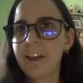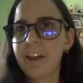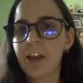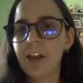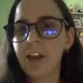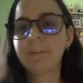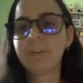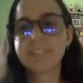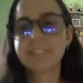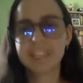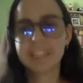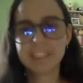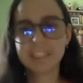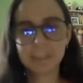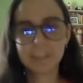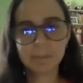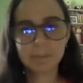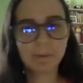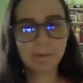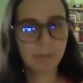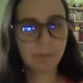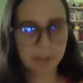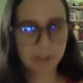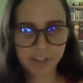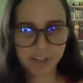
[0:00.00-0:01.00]
presents a
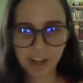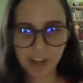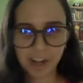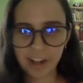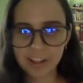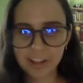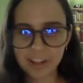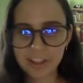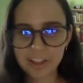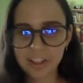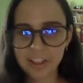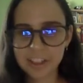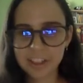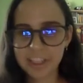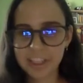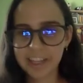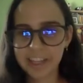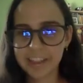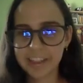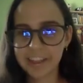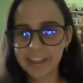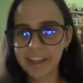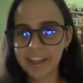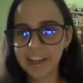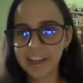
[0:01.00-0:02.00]
bit more challenges, I
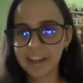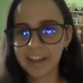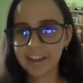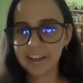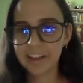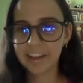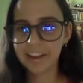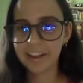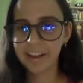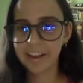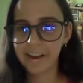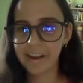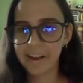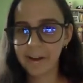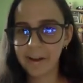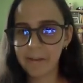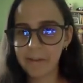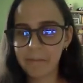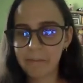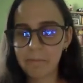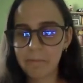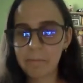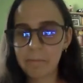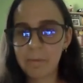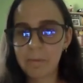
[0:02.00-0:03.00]
think.
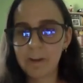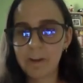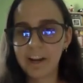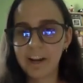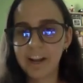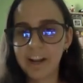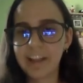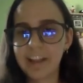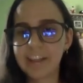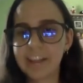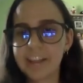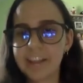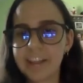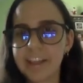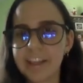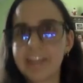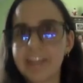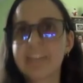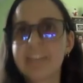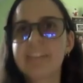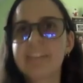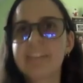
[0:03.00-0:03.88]
But I think,